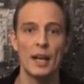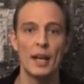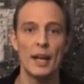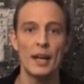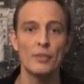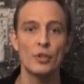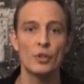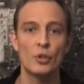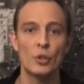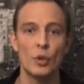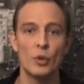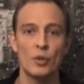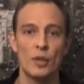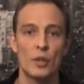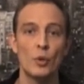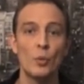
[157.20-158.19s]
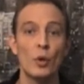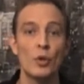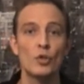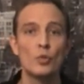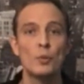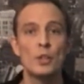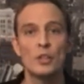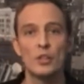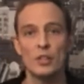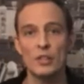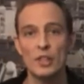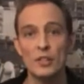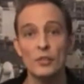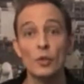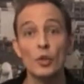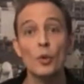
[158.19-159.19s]
Life is short and you want to be
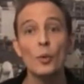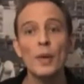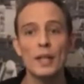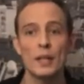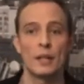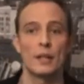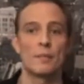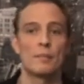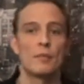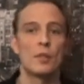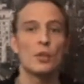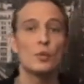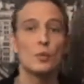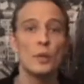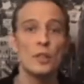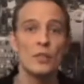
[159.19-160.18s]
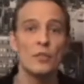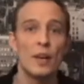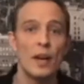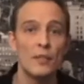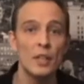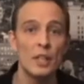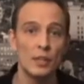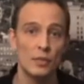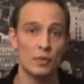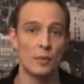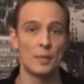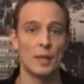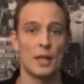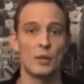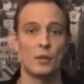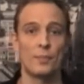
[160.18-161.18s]
successful quickly, not in 25 years from
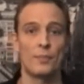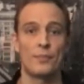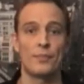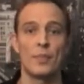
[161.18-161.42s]
now.